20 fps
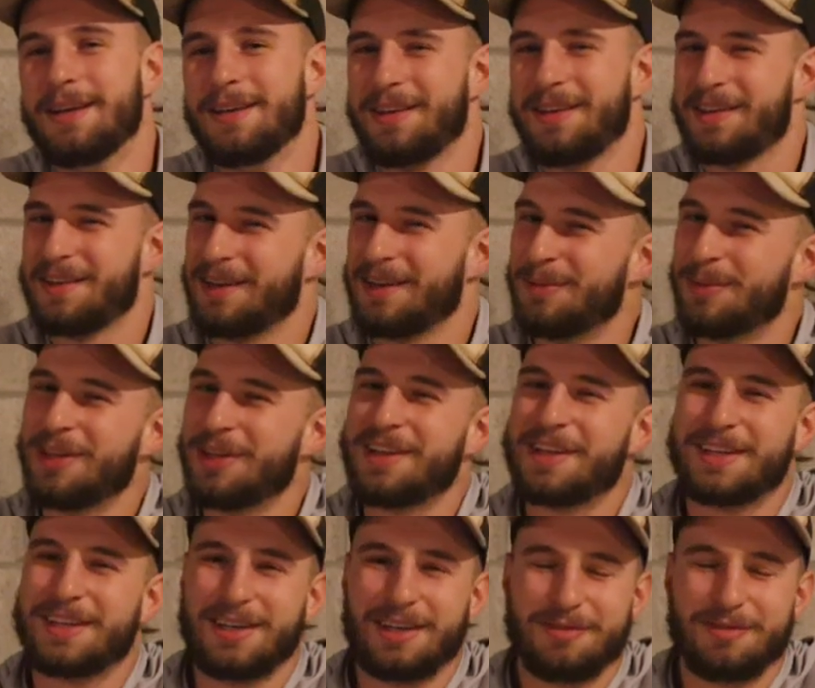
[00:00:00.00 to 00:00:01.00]
Some of the
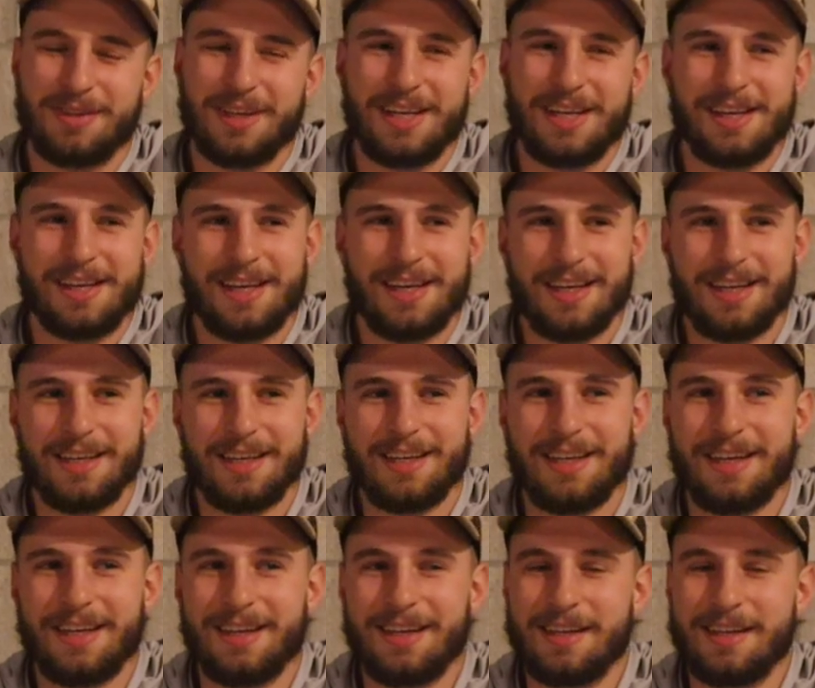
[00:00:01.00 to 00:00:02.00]
stuff that you get
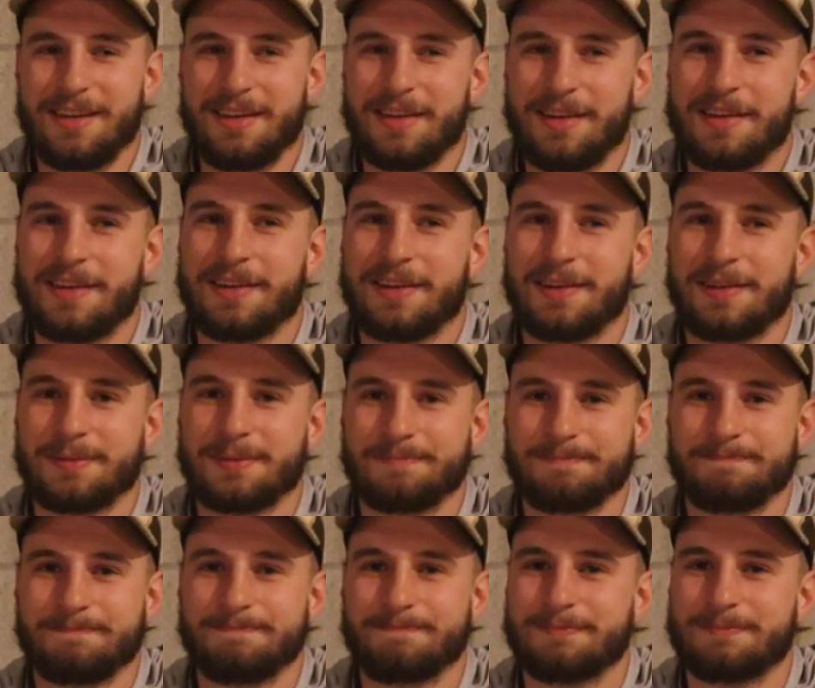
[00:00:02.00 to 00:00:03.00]
is,
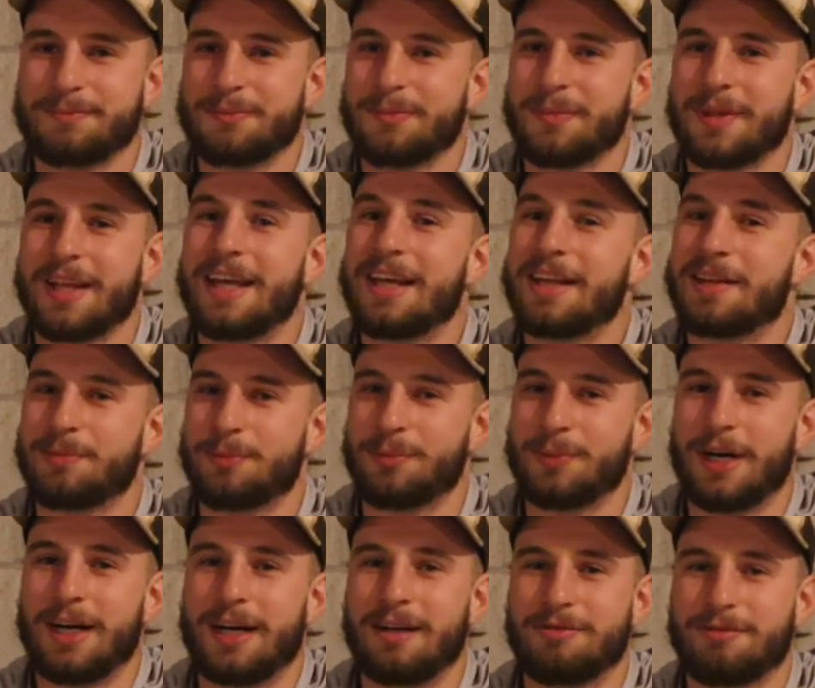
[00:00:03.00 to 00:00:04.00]
it's
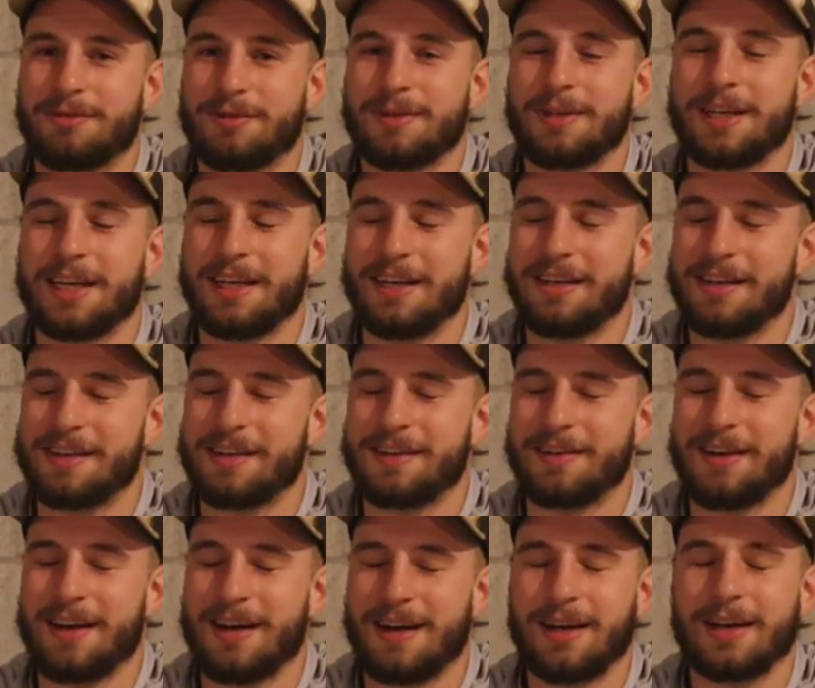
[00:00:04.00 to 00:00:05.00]
rough. It is
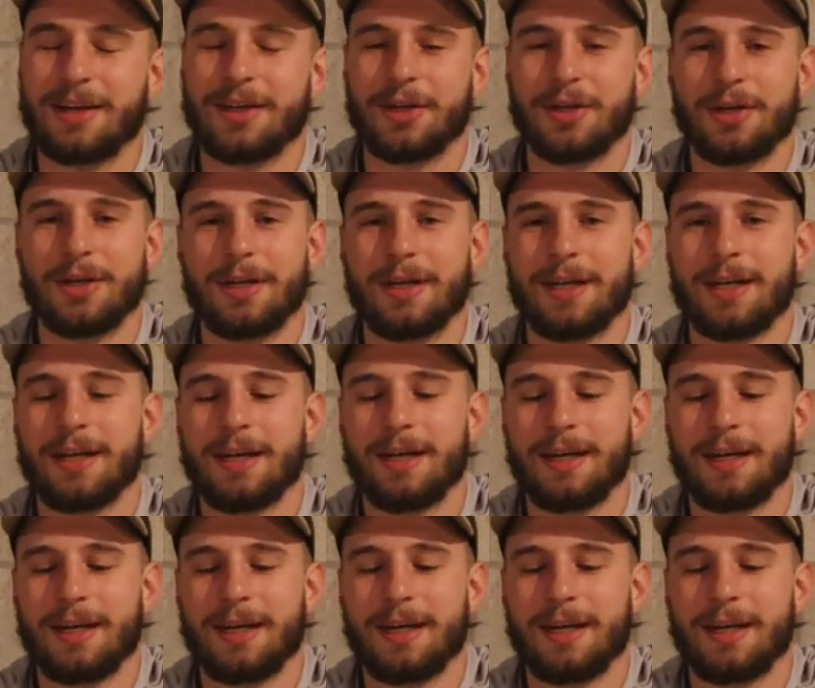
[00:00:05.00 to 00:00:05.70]
not good.